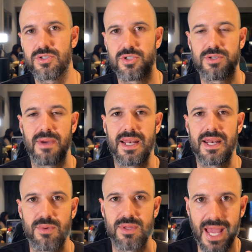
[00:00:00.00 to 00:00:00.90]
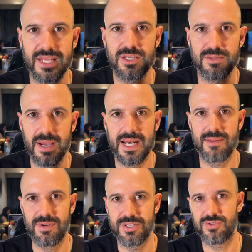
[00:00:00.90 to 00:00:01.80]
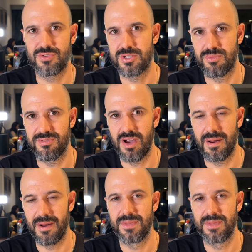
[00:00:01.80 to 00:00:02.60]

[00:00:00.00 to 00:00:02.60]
your domain name with any domain name registration provider.